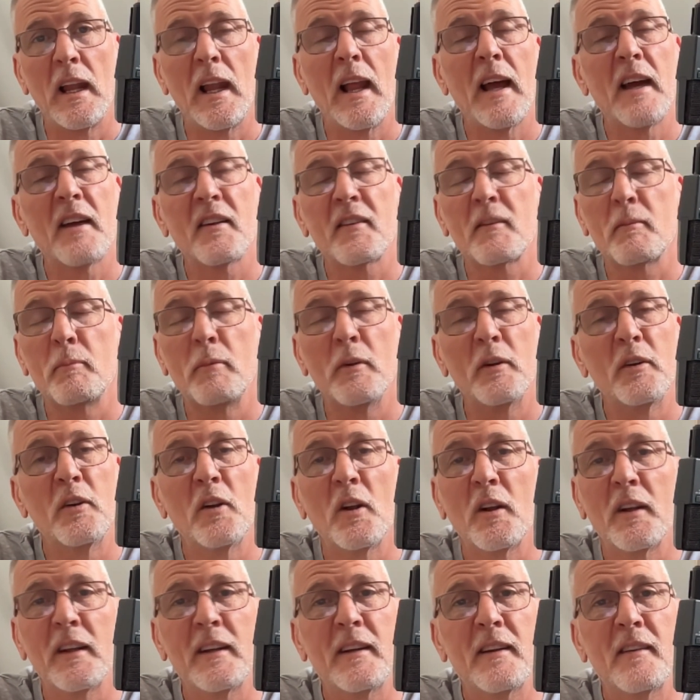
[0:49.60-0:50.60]
last but
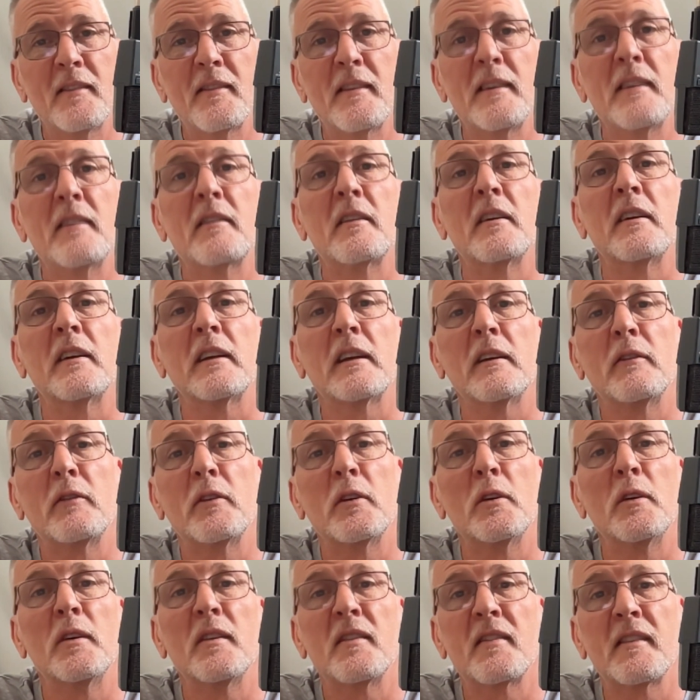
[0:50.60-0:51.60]
not least, he's going to give you
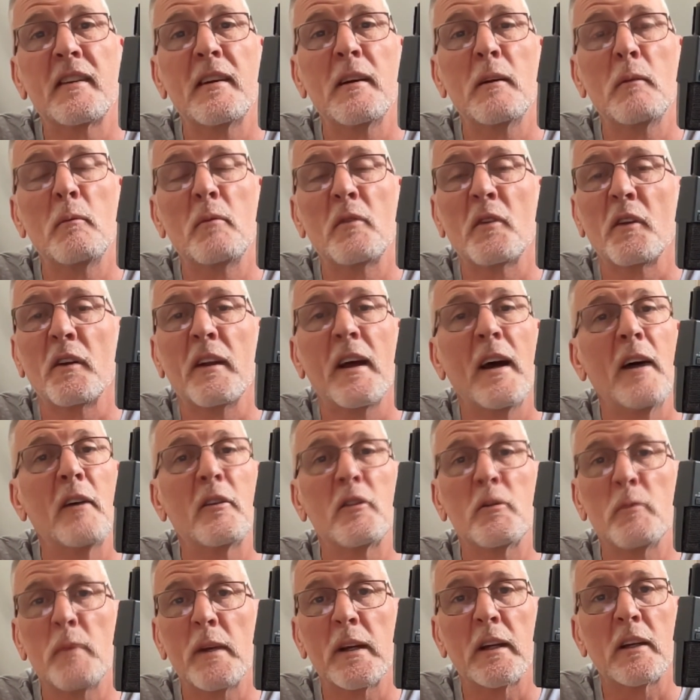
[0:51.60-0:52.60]
his tips on how to
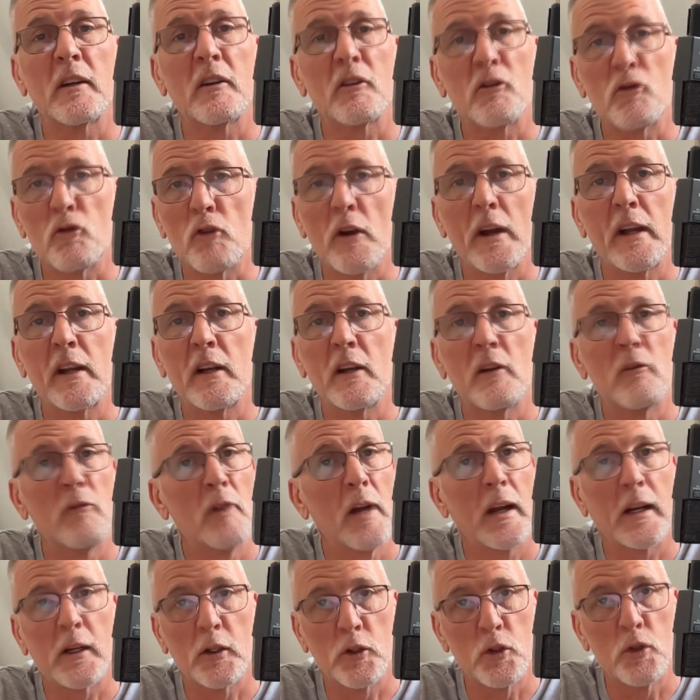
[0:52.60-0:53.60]
make a great
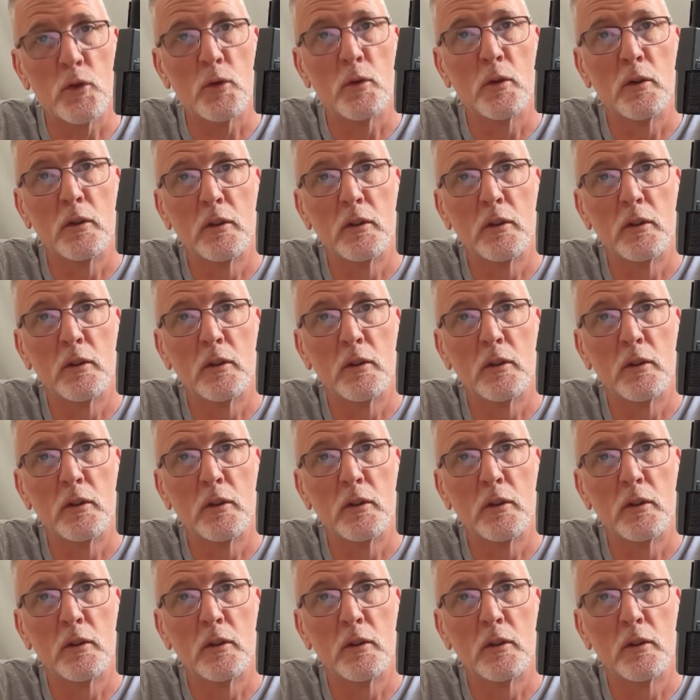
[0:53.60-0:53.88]
ragu.